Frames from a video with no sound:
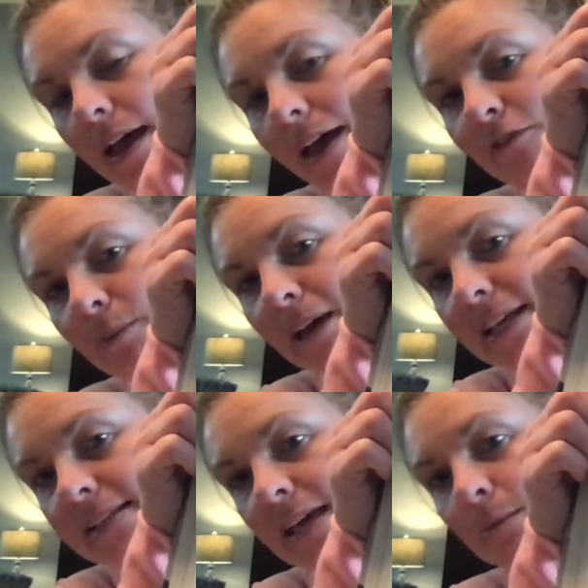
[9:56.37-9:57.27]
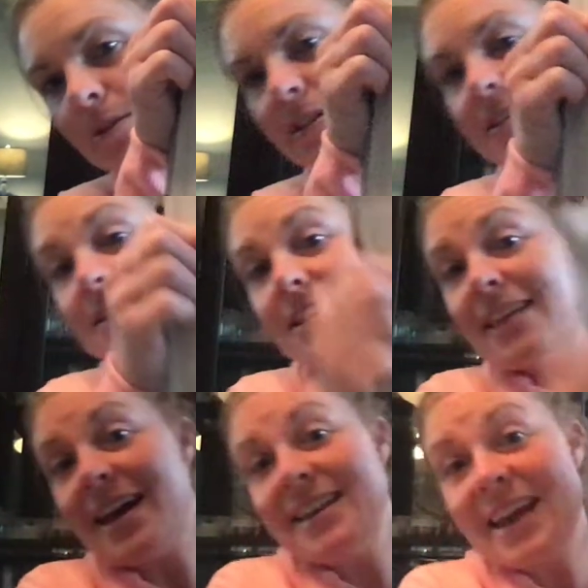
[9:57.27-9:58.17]
everybody is able to see
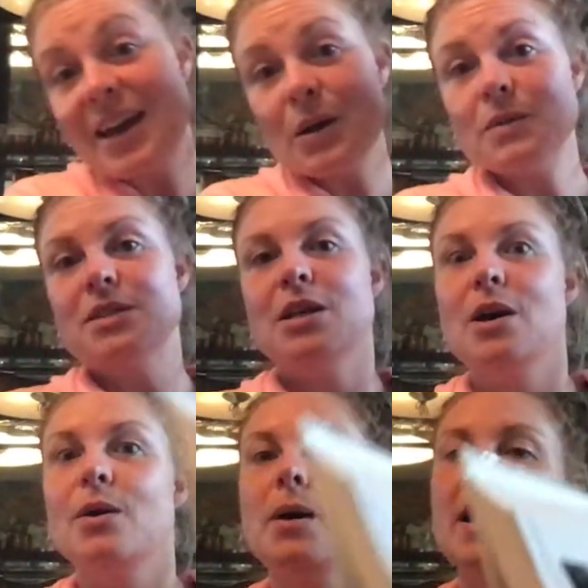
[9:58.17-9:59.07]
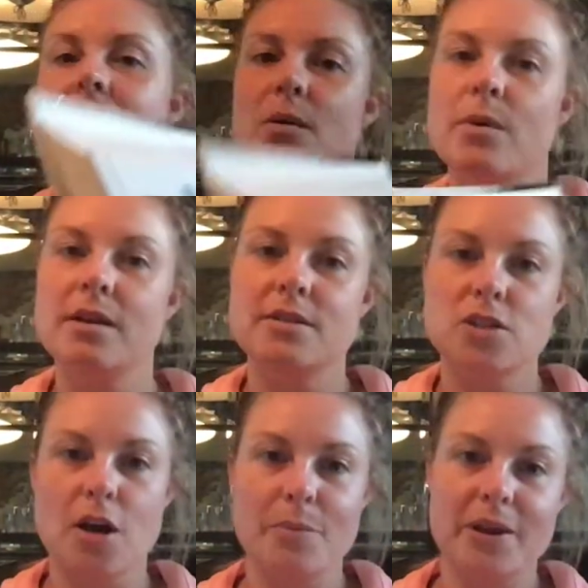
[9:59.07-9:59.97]
that now, so I will
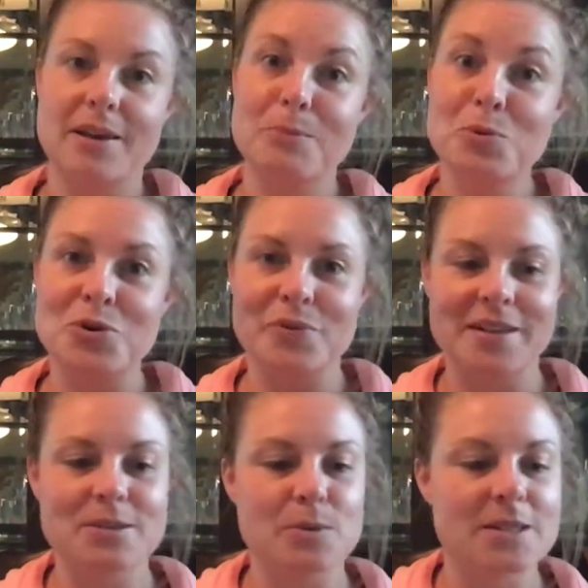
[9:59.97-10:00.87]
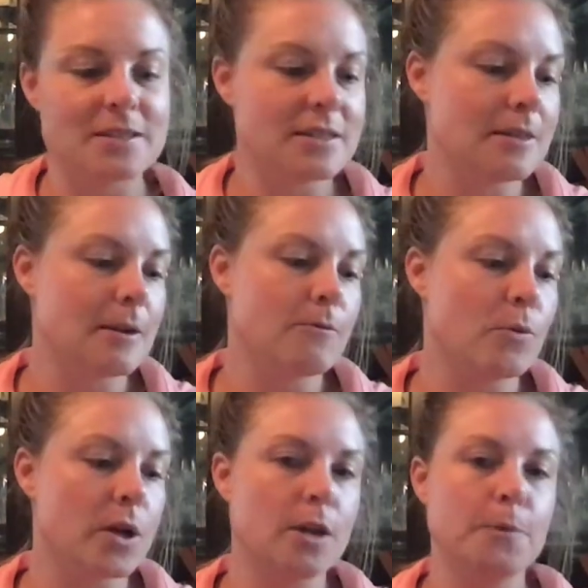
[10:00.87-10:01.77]
start putting more resources in there
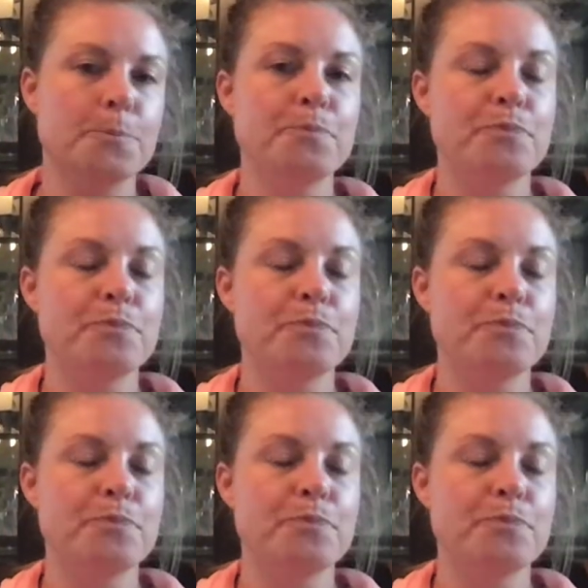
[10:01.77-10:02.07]
for you.